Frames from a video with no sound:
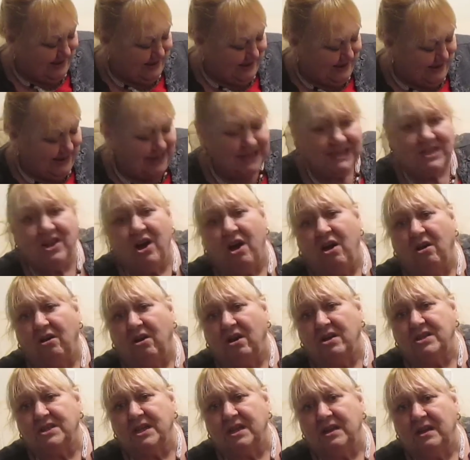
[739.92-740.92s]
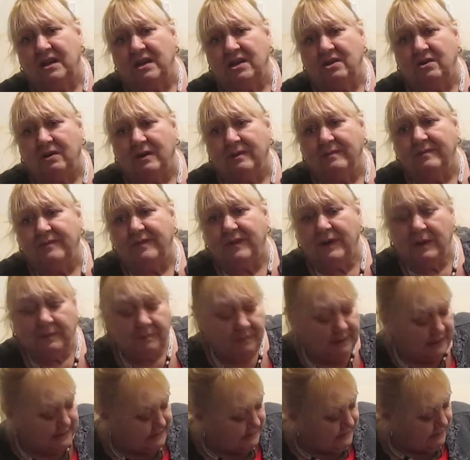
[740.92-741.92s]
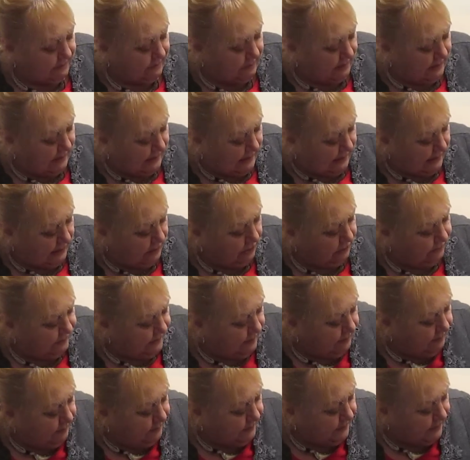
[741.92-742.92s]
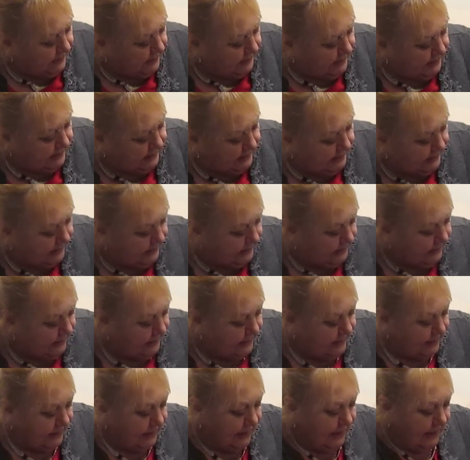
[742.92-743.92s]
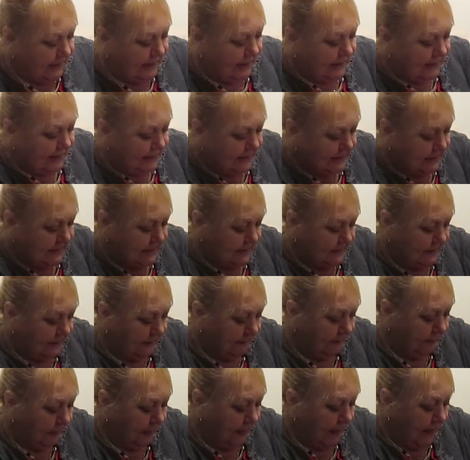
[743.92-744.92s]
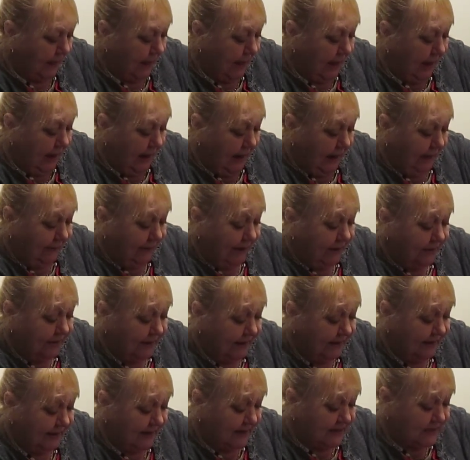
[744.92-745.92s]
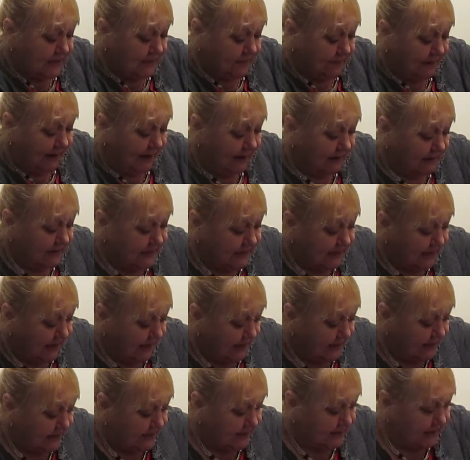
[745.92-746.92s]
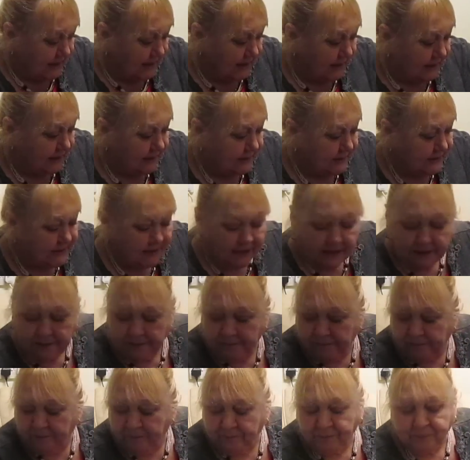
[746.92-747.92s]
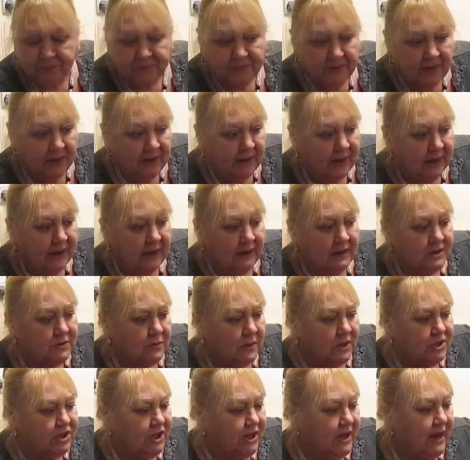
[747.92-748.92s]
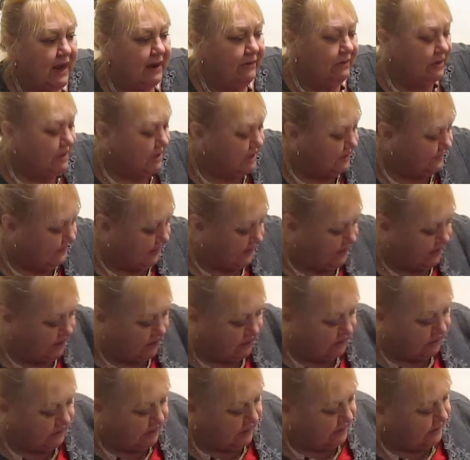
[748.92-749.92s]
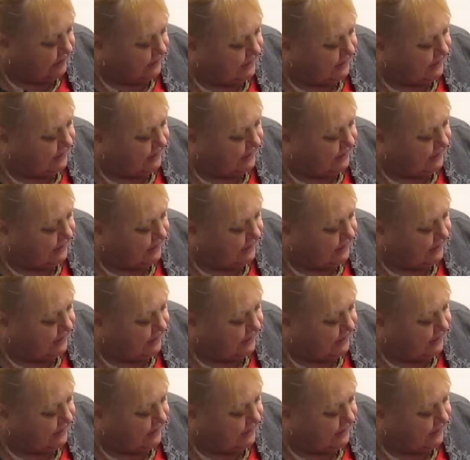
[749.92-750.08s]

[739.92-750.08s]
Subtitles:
He's not got a lot going for him, bless him, but I love him. Yes. Anyway, I think that's about it. And I was watching Erin's video the other